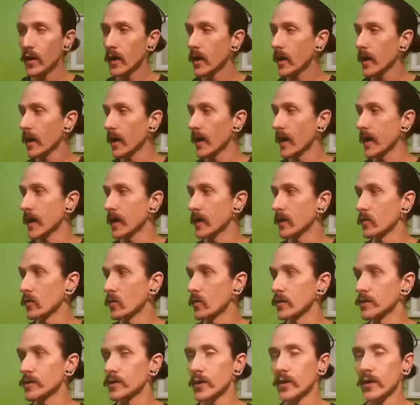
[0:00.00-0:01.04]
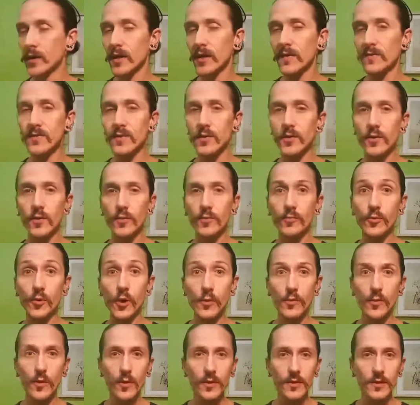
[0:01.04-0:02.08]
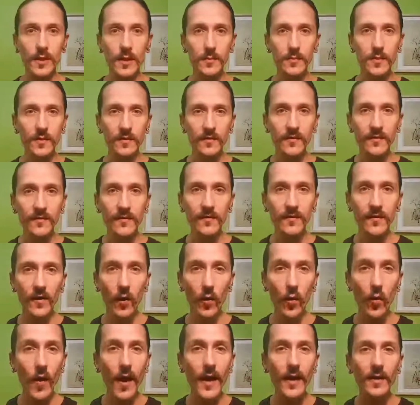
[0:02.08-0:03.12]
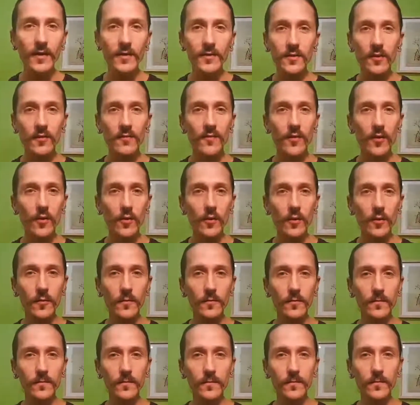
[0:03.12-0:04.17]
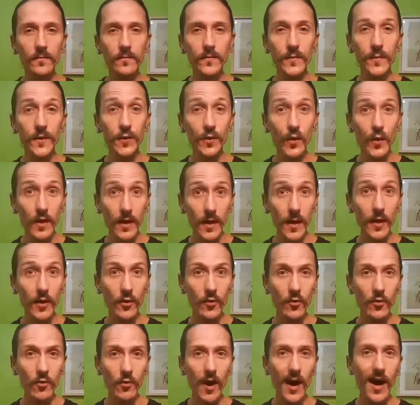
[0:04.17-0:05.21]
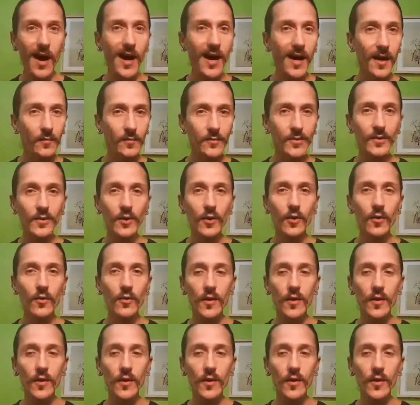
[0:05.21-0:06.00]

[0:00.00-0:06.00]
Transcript: and also gives you proprioceptive awareness of your joint and your arm. So